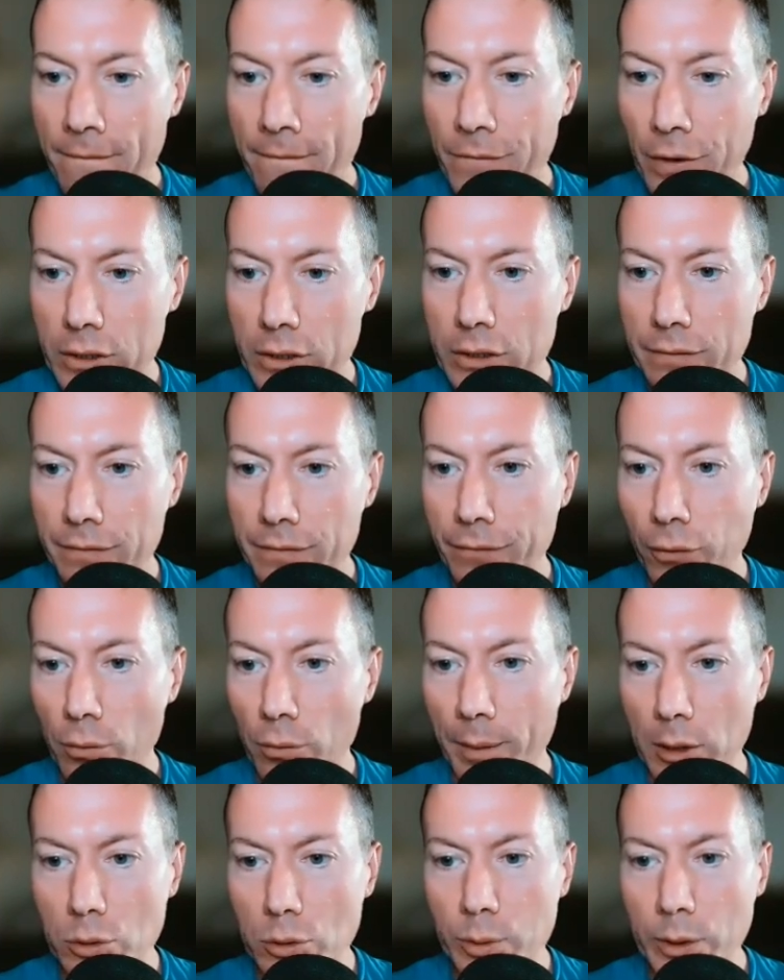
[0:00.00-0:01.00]
First and
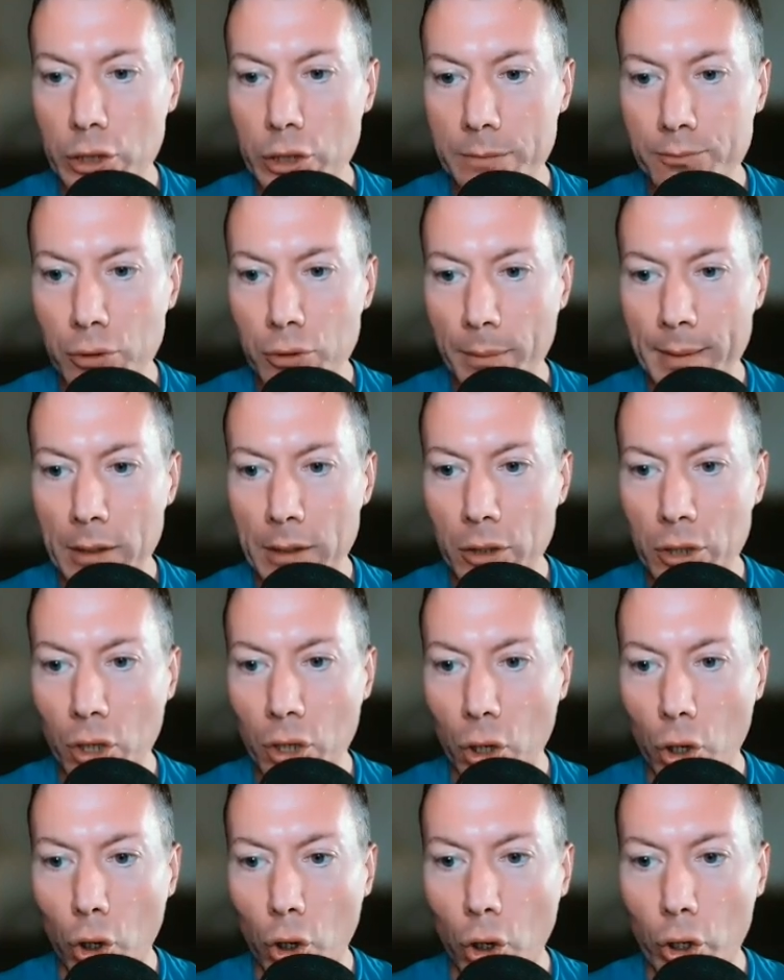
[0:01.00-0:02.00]
foremost, we should probably look
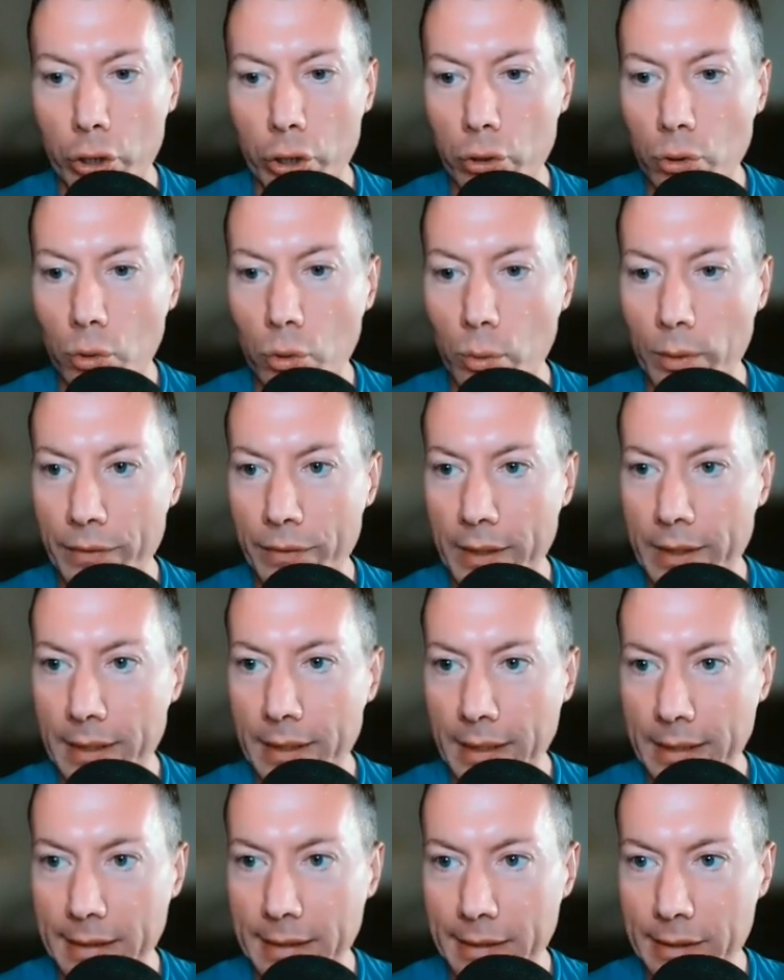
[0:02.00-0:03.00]
at oil with the
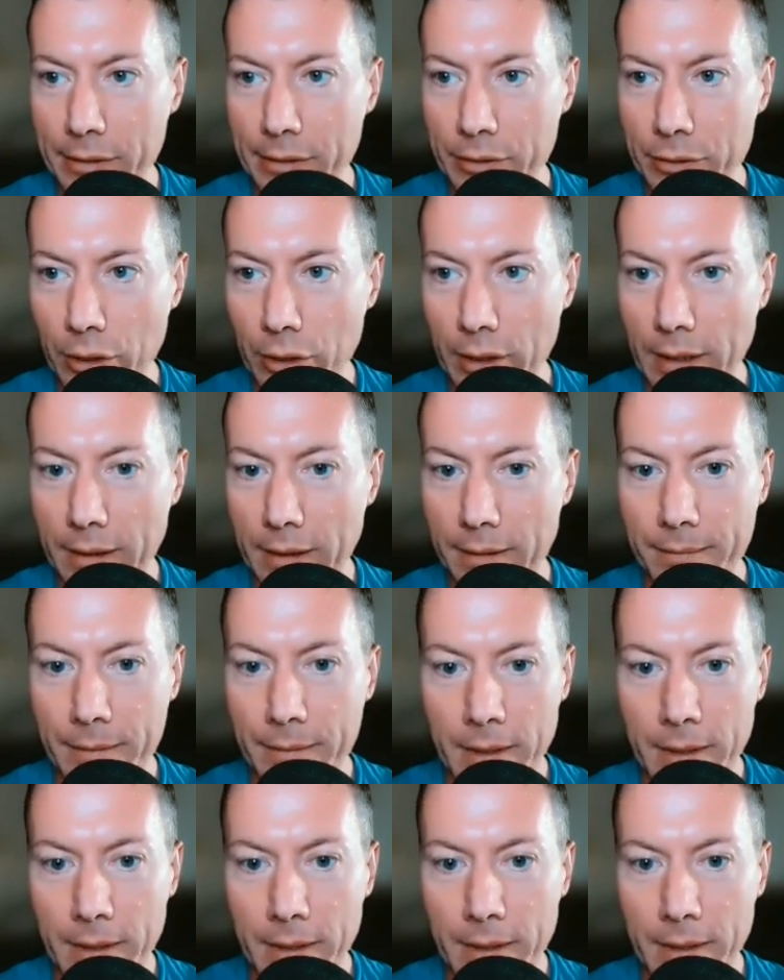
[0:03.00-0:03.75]
Canadian dollar.